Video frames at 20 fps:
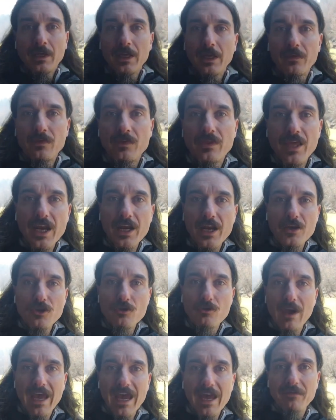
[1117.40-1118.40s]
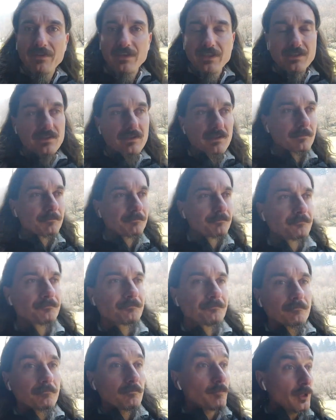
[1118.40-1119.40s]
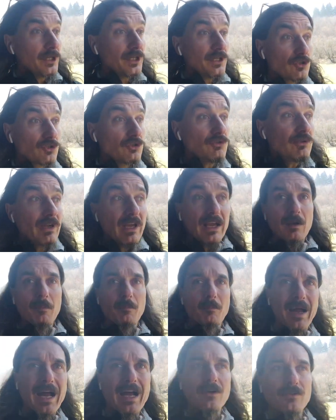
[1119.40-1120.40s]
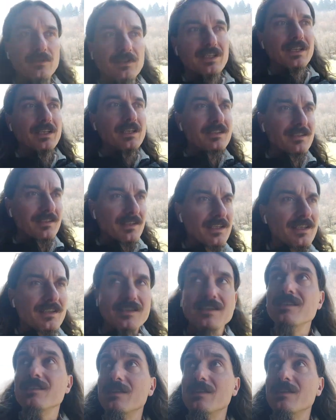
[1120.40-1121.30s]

And there you have it. Please do help out. It is easy.